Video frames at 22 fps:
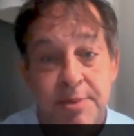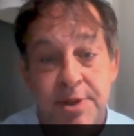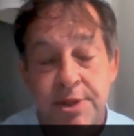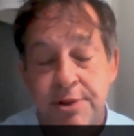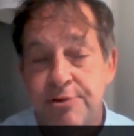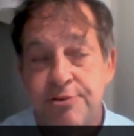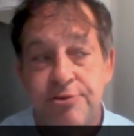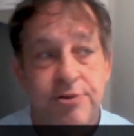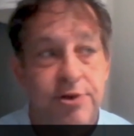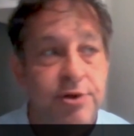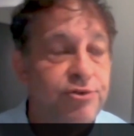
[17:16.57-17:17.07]
I mean,
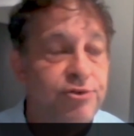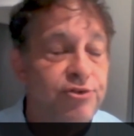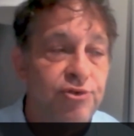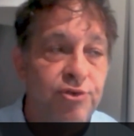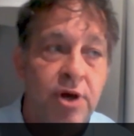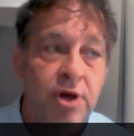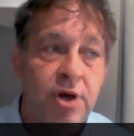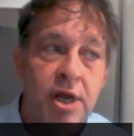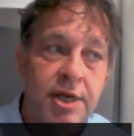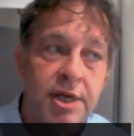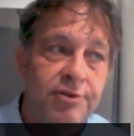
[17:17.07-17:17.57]
they're they're
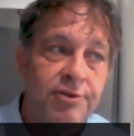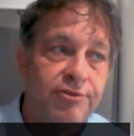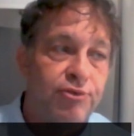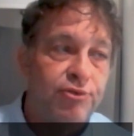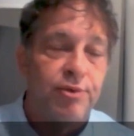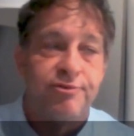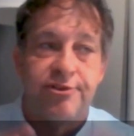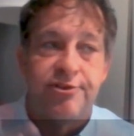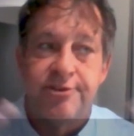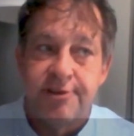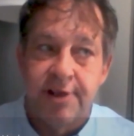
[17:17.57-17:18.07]
trying to
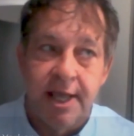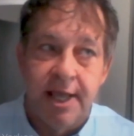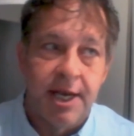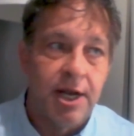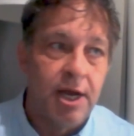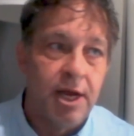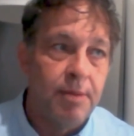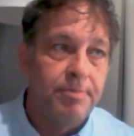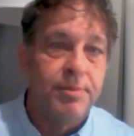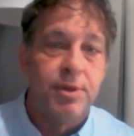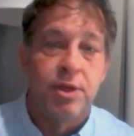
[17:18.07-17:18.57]
sort of set
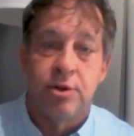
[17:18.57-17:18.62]
up.